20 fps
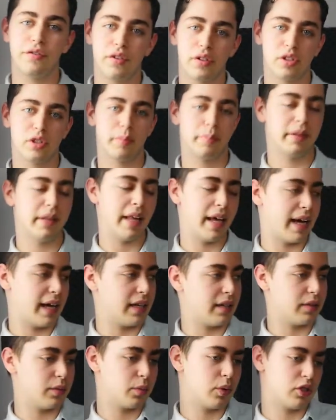first
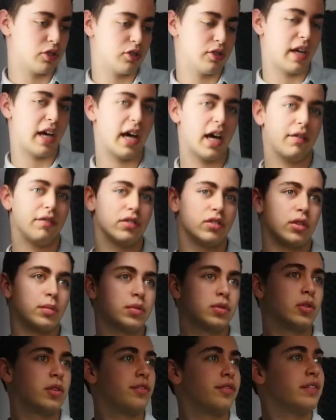plan was to have some
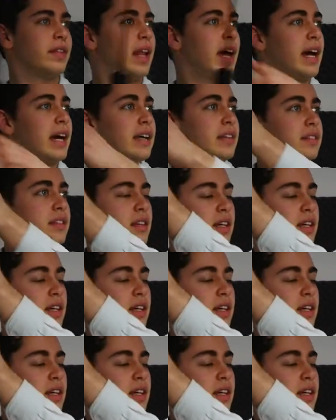sort of light